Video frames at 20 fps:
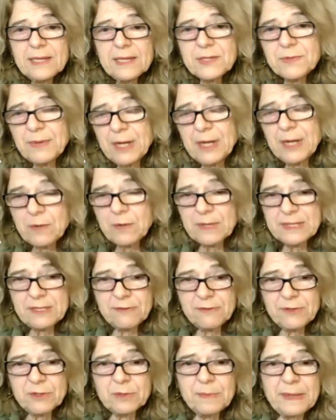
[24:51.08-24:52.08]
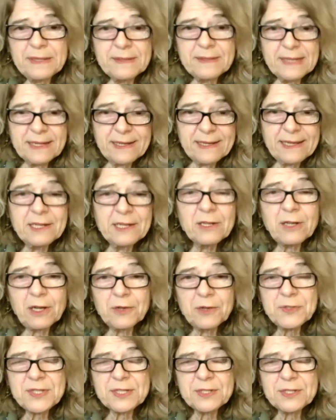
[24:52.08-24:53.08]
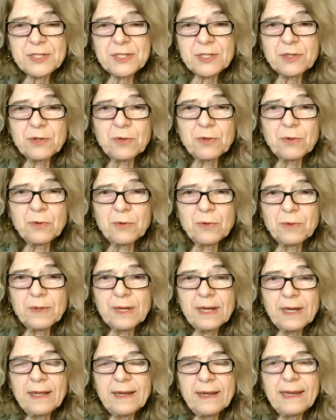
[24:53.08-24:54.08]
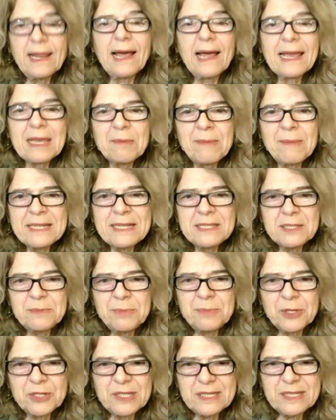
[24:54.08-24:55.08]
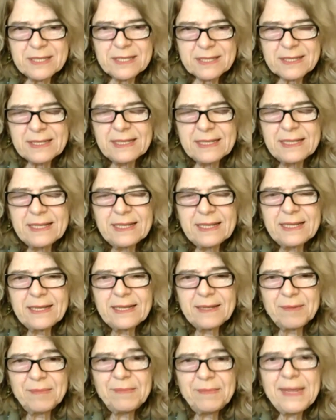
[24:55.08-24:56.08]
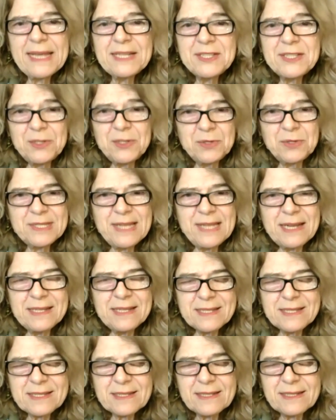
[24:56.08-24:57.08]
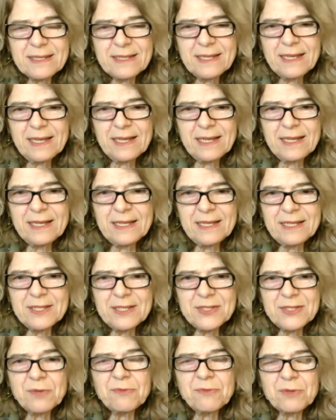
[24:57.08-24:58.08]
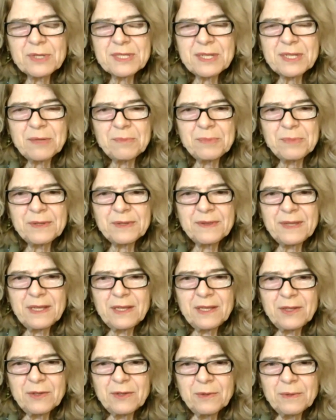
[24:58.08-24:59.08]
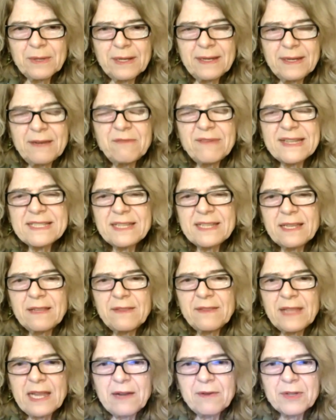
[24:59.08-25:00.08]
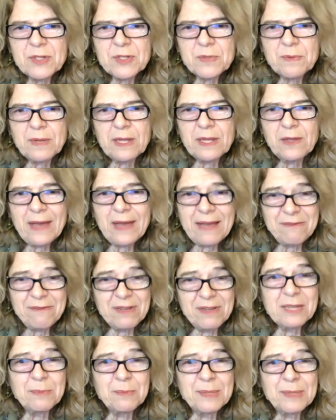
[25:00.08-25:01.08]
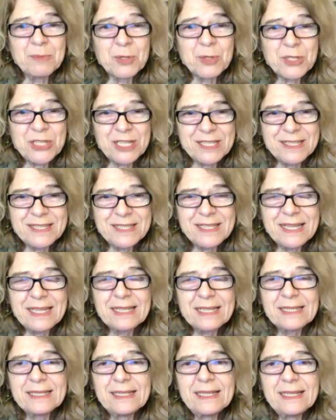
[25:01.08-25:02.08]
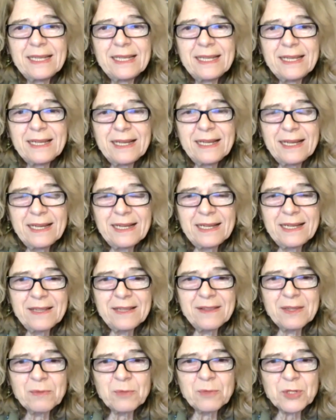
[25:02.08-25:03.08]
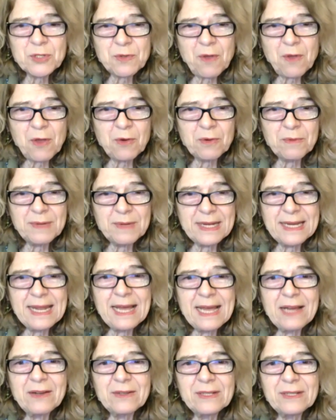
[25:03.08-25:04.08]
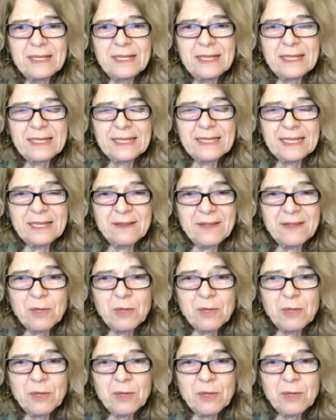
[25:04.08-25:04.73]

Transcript: It's really quite difficult, but getting closer to like-minded bodies makes huge sense. So, for example, the EU, and investing in the areas where you have a little bit more certainty than what's going on right now in the